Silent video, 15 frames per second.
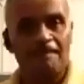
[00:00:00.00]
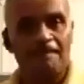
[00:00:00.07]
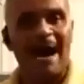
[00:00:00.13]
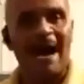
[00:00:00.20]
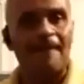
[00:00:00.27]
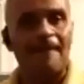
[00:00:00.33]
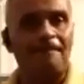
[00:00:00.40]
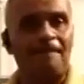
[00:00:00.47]

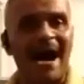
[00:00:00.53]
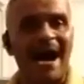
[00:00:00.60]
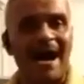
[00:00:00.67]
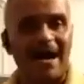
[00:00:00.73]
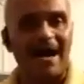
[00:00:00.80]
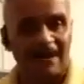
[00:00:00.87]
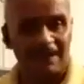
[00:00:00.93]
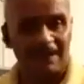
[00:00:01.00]
Pa,
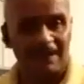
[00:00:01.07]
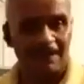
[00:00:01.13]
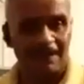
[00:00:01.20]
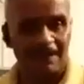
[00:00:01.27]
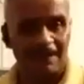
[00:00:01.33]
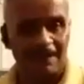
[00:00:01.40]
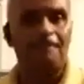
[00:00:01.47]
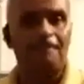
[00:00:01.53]
pa,
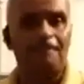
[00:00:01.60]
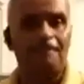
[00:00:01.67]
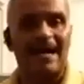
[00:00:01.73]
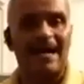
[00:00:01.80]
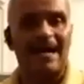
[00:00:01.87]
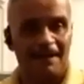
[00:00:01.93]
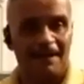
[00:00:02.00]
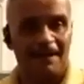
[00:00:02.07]

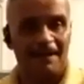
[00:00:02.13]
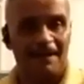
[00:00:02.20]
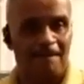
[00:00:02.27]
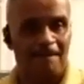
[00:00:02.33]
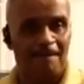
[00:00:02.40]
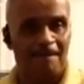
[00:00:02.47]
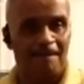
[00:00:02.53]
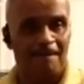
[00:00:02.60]
pa,
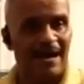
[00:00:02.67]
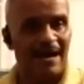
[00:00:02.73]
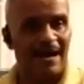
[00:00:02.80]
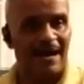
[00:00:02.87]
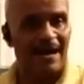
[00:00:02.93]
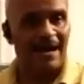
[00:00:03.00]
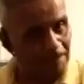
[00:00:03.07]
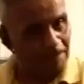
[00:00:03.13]
pa,
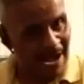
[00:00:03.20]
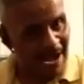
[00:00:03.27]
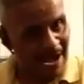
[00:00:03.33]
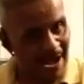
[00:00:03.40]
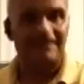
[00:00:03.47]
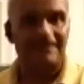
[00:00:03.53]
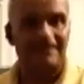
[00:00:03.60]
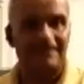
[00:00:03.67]
pa,
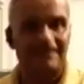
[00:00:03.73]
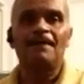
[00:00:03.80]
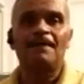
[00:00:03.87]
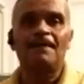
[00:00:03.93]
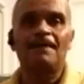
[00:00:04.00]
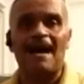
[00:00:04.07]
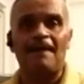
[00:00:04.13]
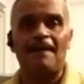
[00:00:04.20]

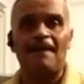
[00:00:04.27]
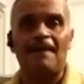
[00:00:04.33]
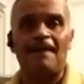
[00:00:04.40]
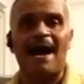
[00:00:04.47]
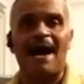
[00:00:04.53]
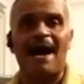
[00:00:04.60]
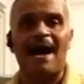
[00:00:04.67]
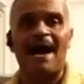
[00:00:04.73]
pa, pa, pa,
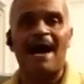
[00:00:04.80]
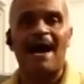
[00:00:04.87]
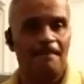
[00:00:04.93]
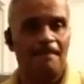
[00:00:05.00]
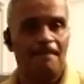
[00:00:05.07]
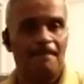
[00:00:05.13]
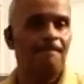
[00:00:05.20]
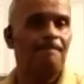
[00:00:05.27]

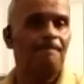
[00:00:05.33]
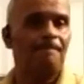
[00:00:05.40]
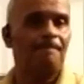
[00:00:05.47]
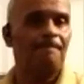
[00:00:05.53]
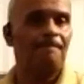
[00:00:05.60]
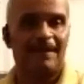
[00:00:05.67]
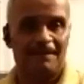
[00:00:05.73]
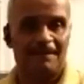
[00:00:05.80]
pa,
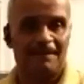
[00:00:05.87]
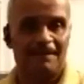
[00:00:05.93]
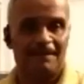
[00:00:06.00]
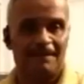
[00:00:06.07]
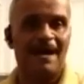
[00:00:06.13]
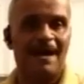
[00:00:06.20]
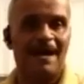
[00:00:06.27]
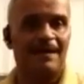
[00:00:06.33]

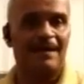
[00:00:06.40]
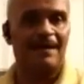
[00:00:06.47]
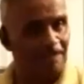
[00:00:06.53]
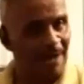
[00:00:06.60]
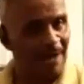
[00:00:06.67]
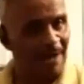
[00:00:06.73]
pa, pa,